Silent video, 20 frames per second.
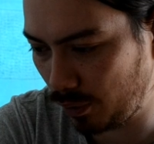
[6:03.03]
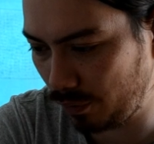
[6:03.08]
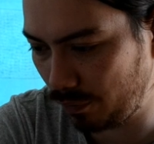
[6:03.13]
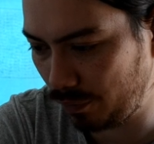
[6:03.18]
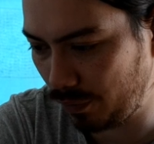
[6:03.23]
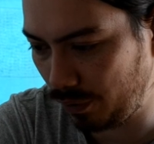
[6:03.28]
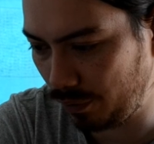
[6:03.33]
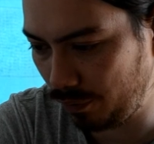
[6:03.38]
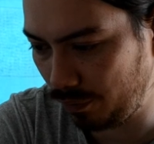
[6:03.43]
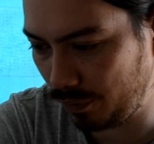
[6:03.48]
my
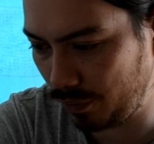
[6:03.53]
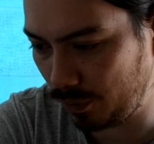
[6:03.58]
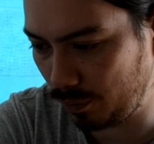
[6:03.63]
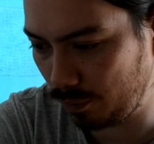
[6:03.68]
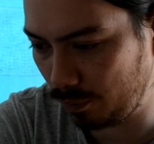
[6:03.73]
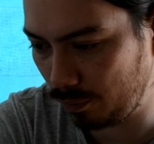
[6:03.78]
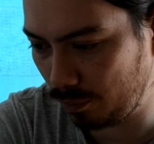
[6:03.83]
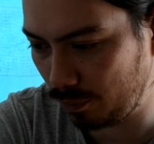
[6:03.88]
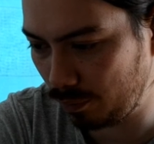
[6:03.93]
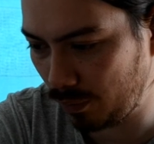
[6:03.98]
faith
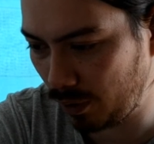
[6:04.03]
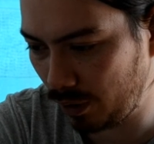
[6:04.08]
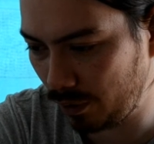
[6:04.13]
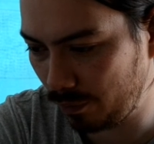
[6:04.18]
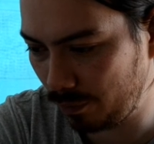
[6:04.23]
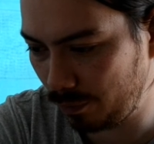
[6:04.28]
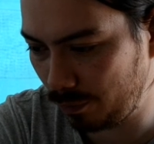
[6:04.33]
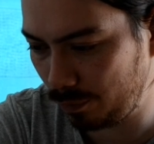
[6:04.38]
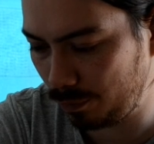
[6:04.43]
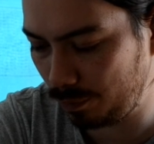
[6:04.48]
in.
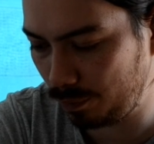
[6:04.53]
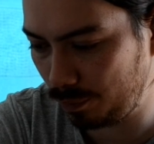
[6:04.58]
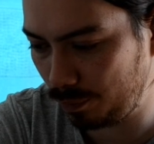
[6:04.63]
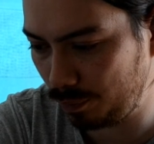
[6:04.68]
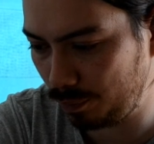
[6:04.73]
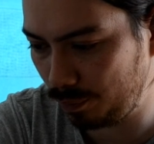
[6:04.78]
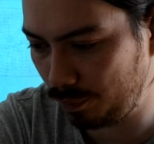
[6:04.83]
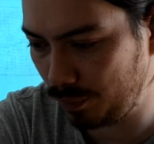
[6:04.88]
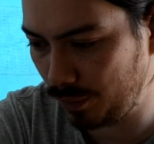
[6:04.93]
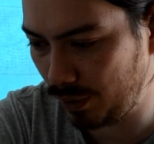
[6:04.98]
I've
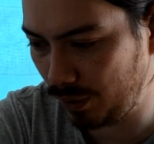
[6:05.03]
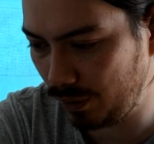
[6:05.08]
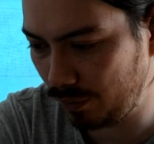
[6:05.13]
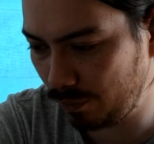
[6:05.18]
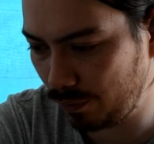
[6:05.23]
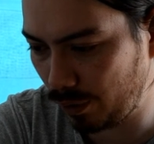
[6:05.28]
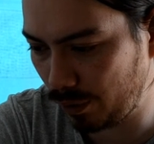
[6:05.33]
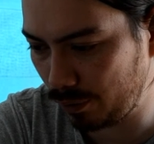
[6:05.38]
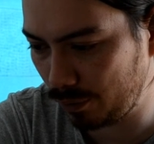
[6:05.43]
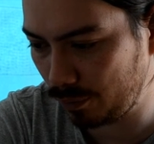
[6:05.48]
been
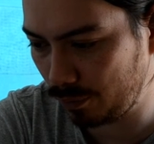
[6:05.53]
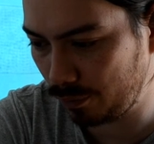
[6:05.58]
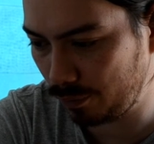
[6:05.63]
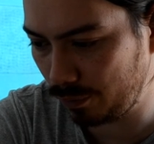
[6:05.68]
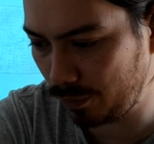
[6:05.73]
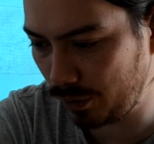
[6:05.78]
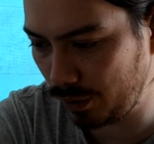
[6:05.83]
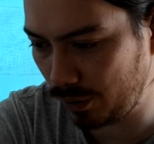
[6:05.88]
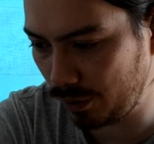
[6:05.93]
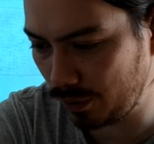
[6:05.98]
very
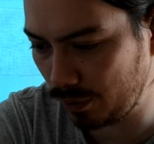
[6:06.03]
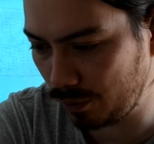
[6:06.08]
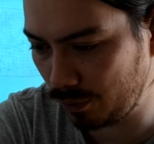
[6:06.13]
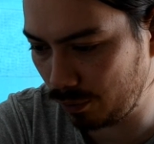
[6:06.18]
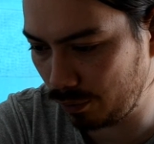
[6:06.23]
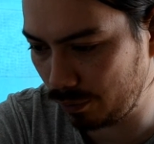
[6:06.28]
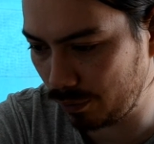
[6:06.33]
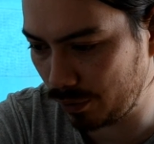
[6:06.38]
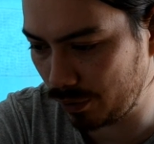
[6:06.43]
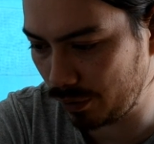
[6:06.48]
conflicted
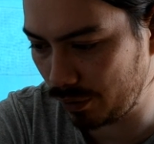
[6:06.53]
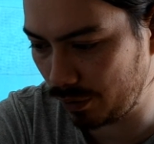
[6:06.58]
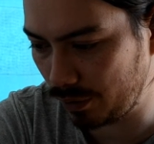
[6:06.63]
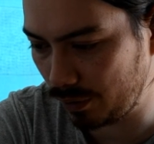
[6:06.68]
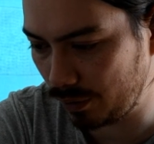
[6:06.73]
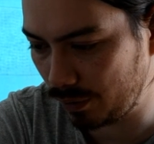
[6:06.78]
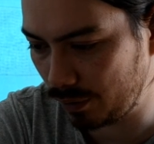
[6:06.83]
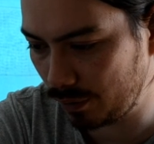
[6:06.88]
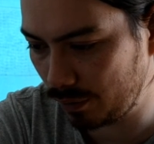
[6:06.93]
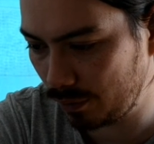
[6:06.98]
over
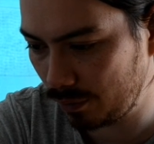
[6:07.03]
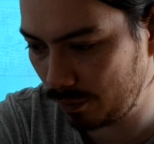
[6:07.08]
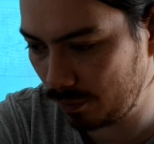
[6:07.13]
this.